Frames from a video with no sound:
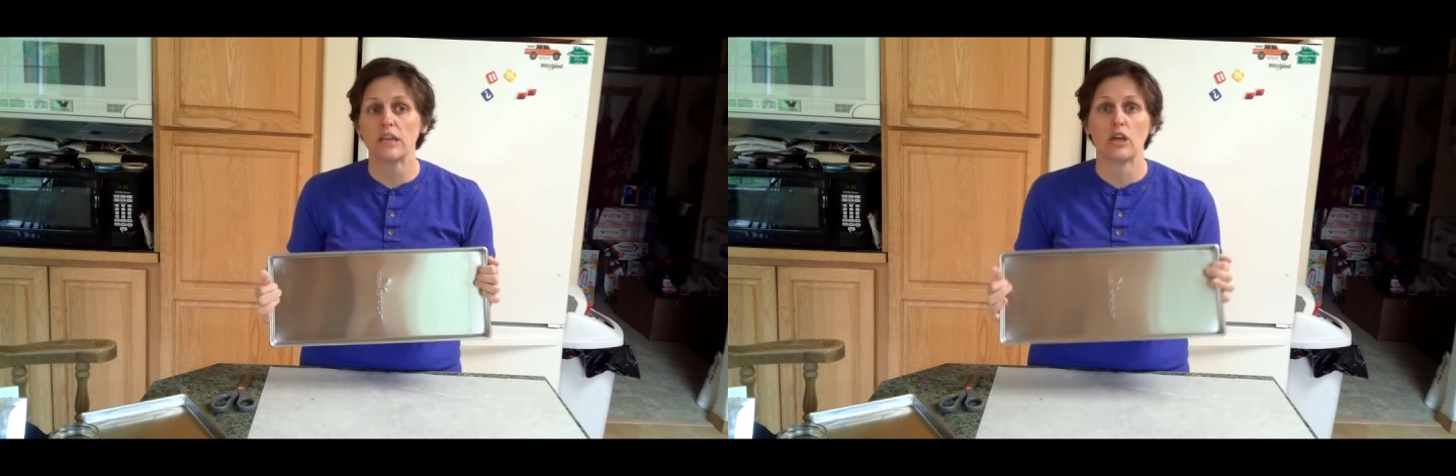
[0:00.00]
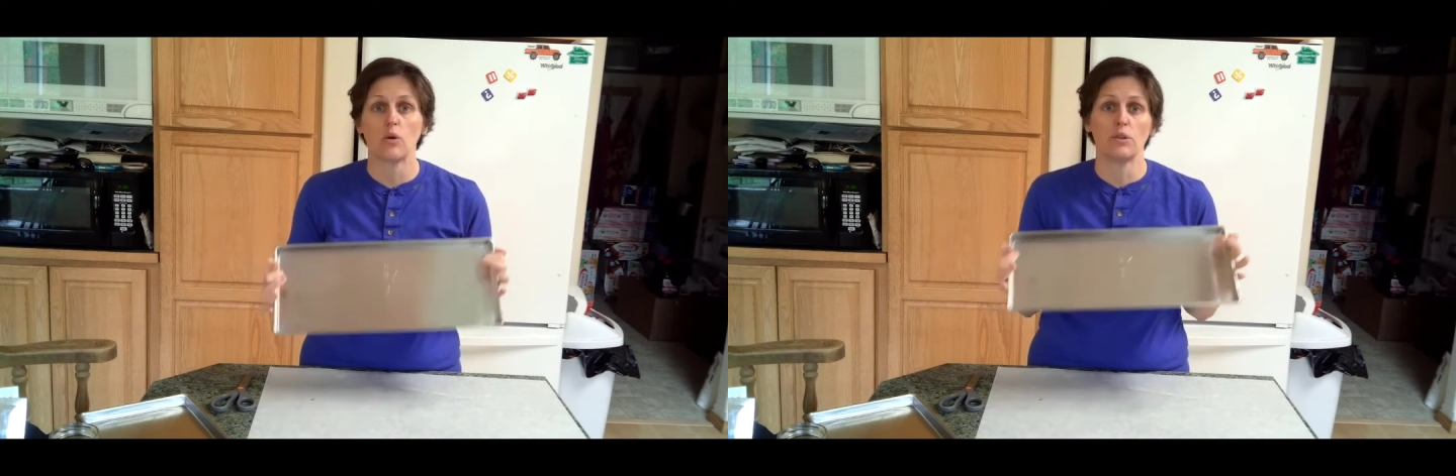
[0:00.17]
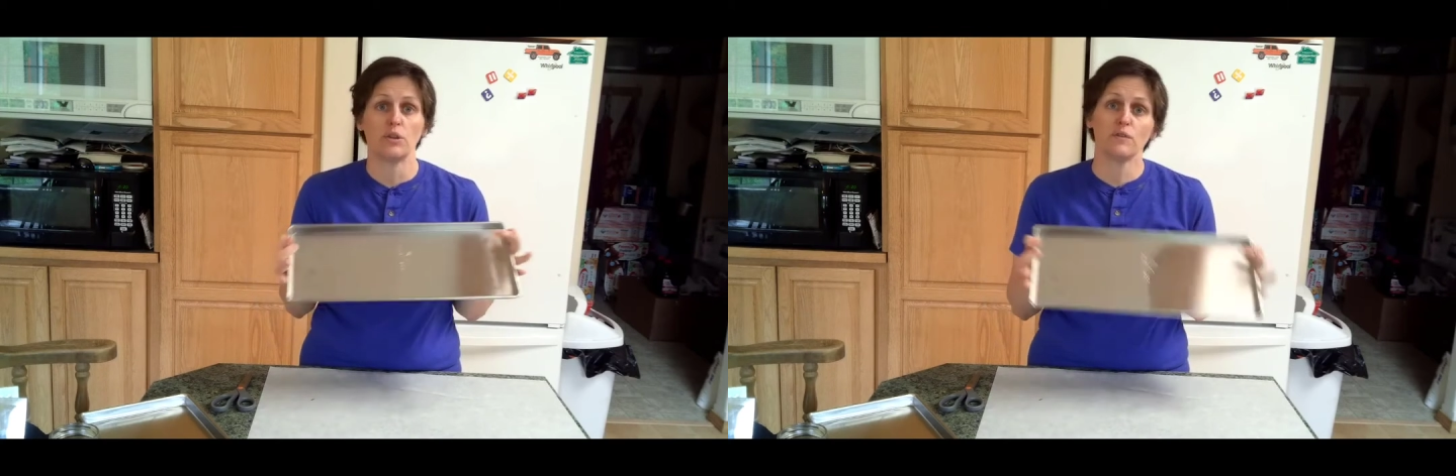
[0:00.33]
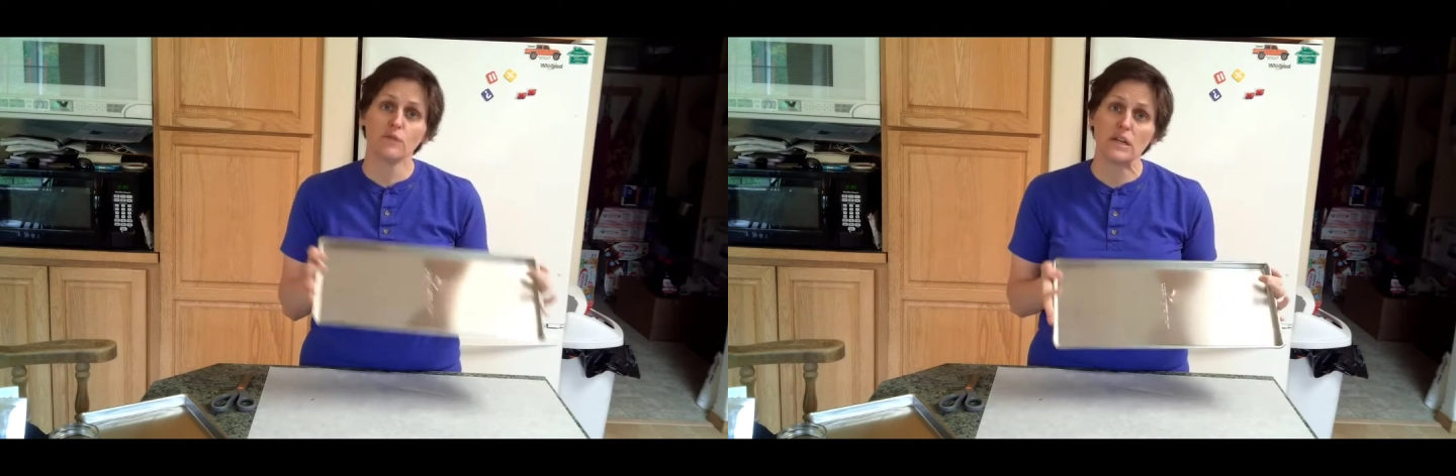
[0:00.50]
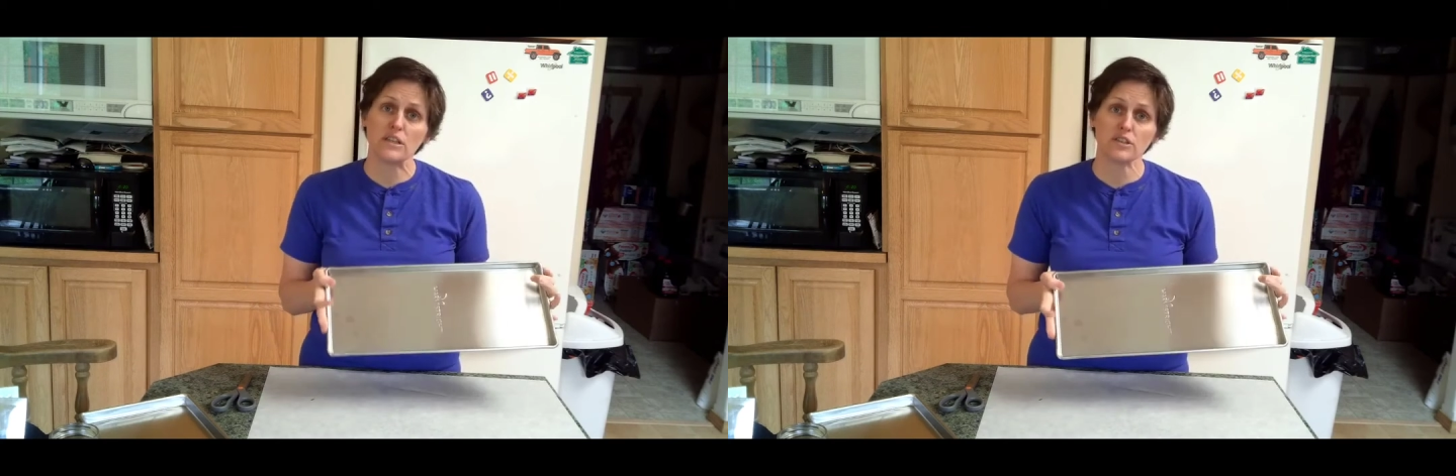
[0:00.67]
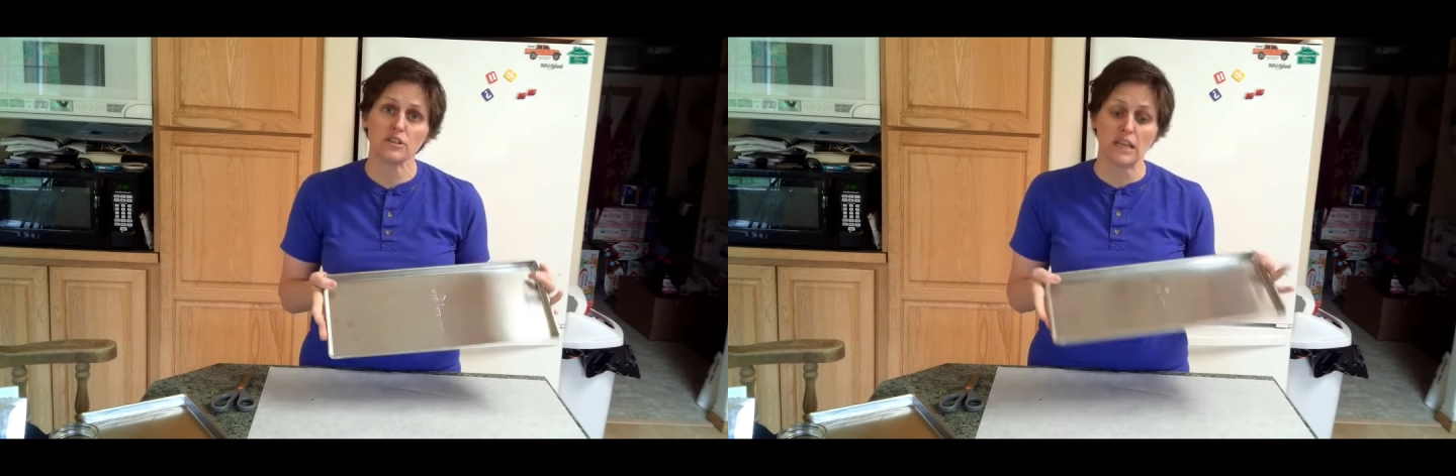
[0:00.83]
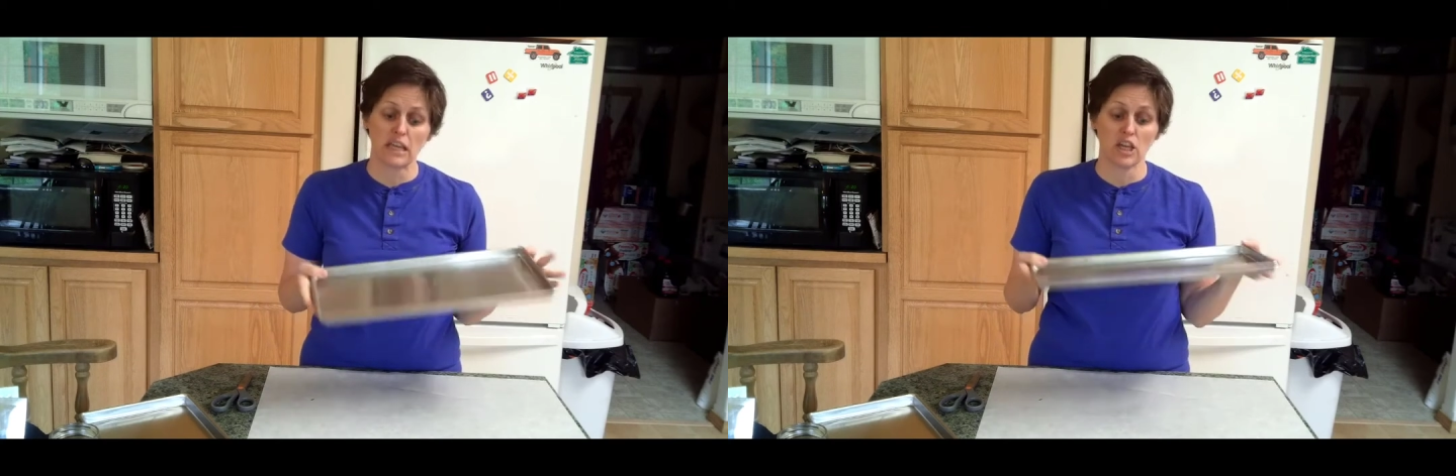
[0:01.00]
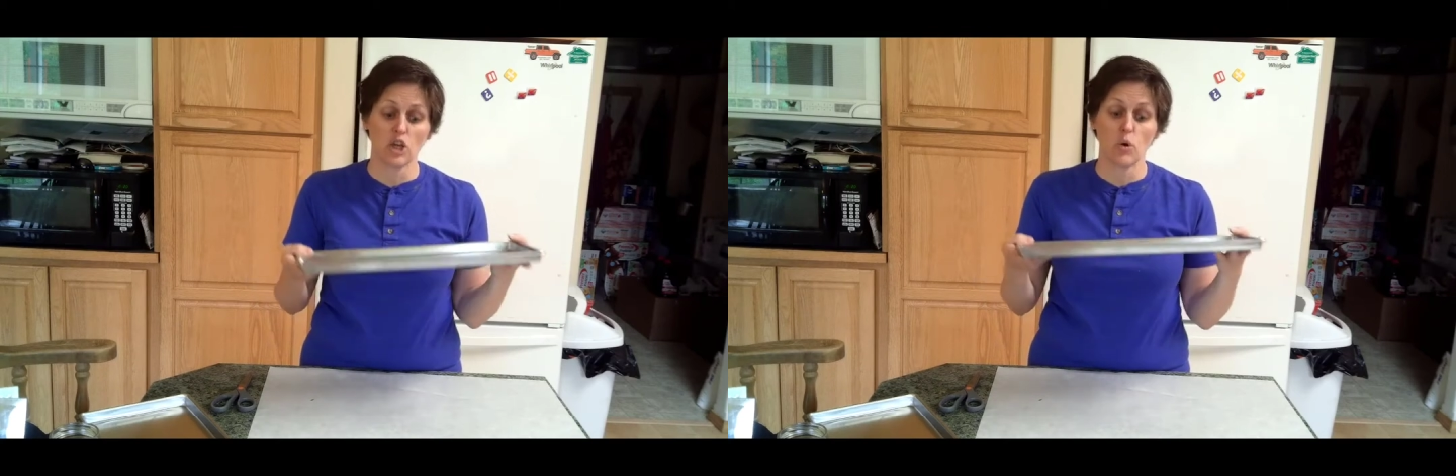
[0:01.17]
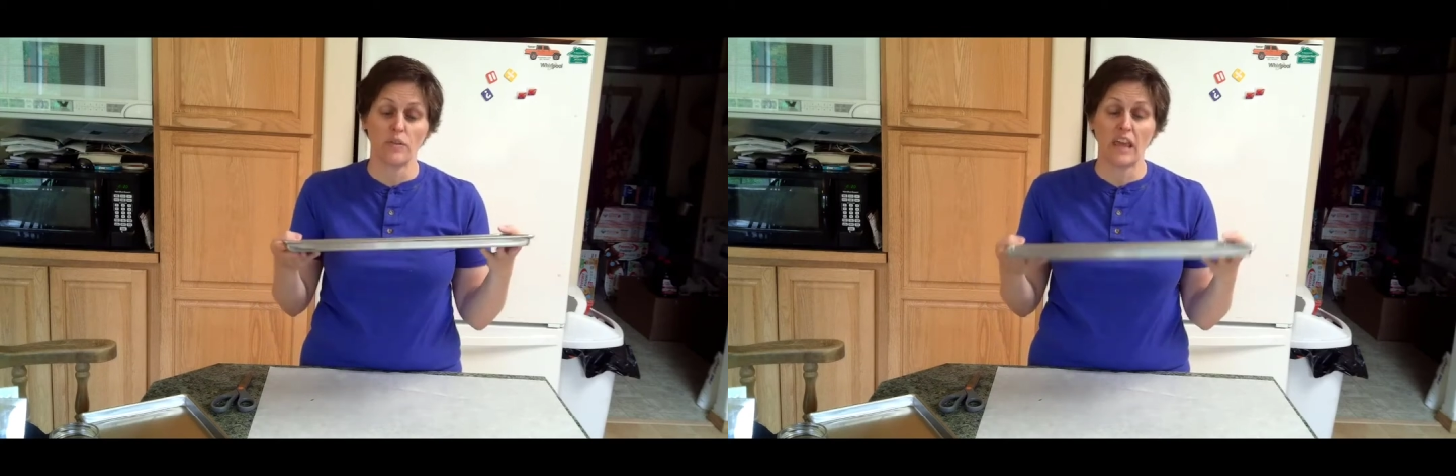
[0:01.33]
they go in the freezer, they
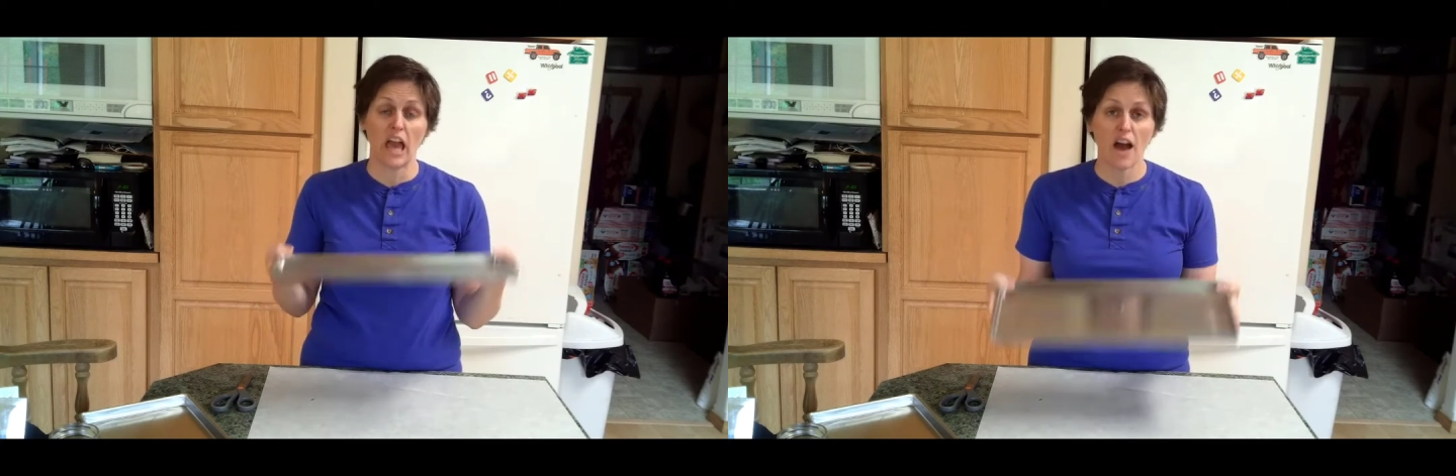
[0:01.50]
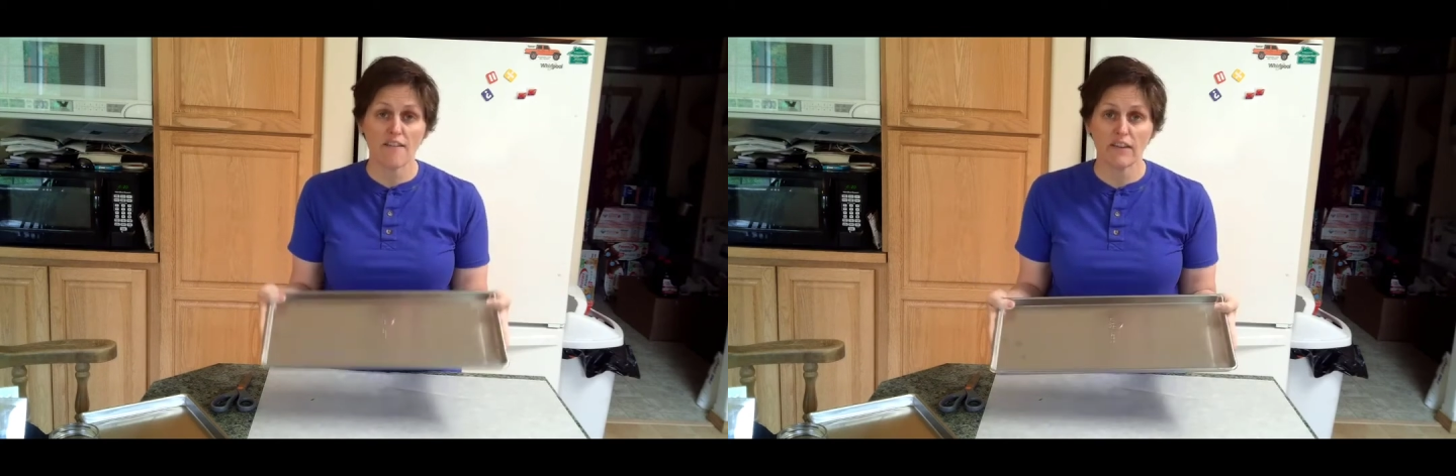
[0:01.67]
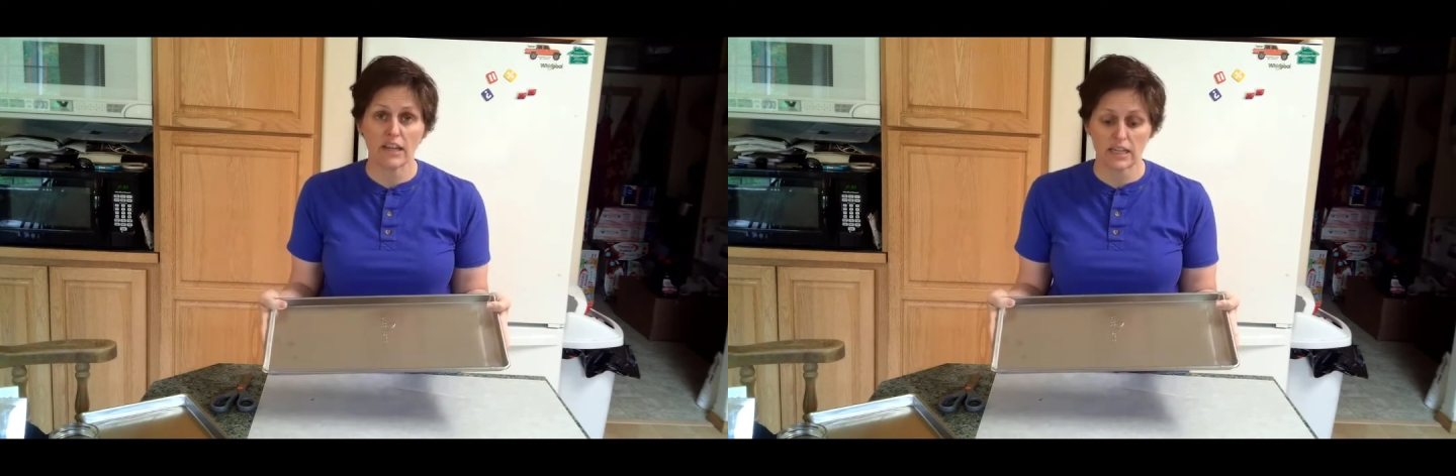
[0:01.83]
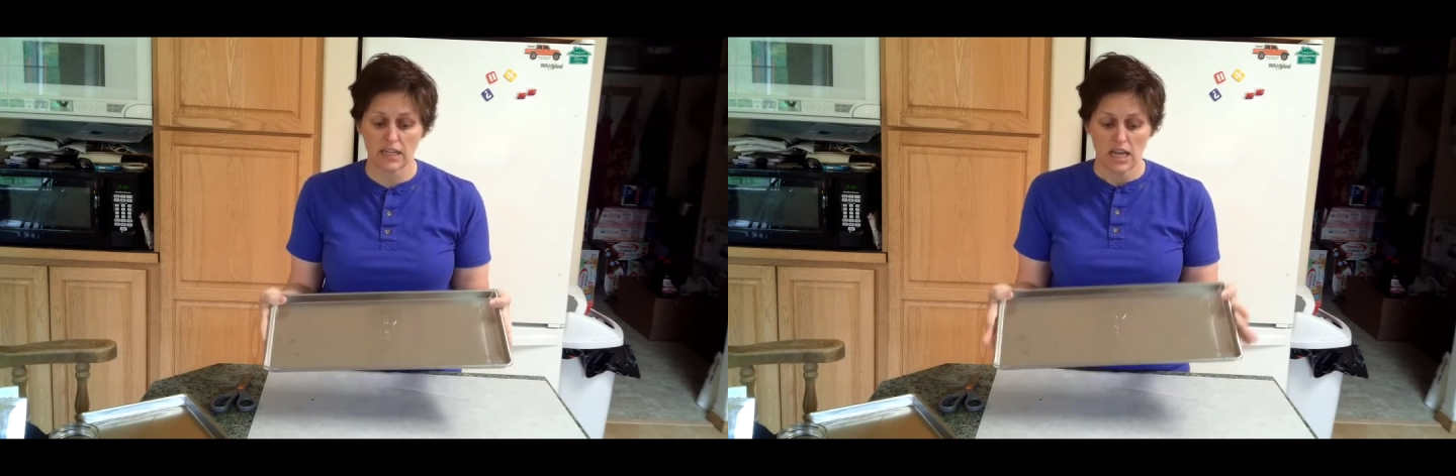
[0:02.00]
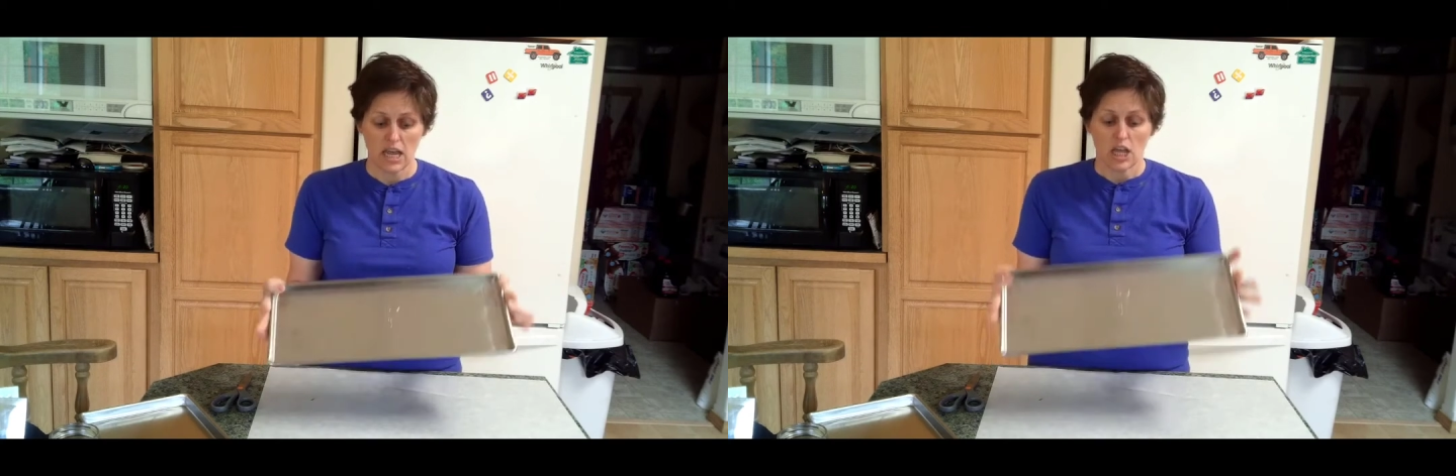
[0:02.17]
can go in the oven.